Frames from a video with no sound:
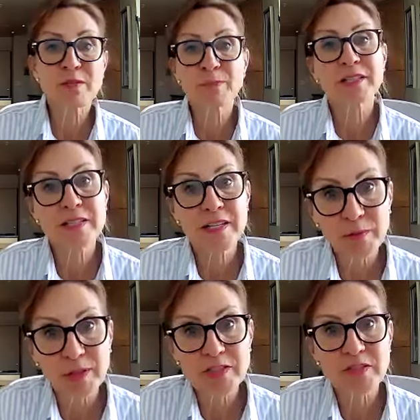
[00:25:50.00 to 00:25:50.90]
a big
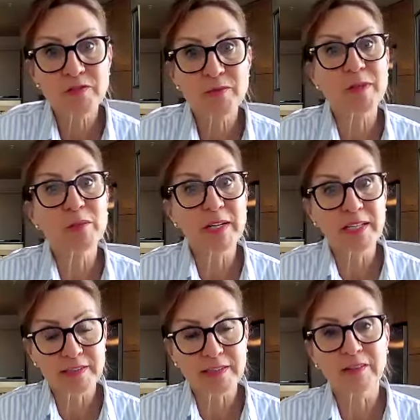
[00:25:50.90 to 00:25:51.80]
celebration for me when I
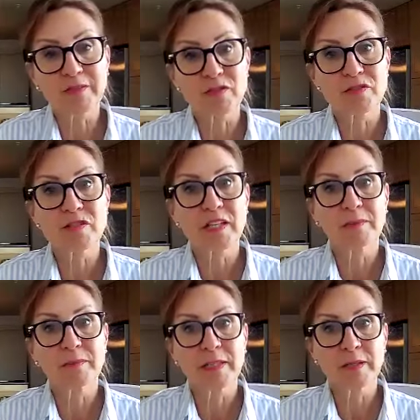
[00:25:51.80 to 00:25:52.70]
got that first
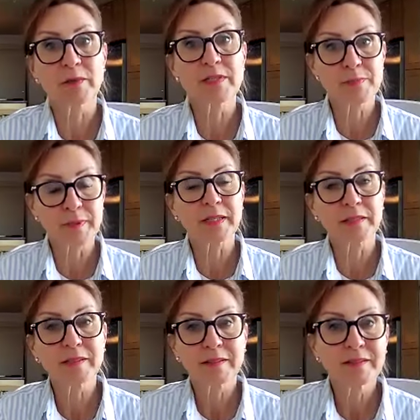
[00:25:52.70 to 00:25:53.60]
job. It was big.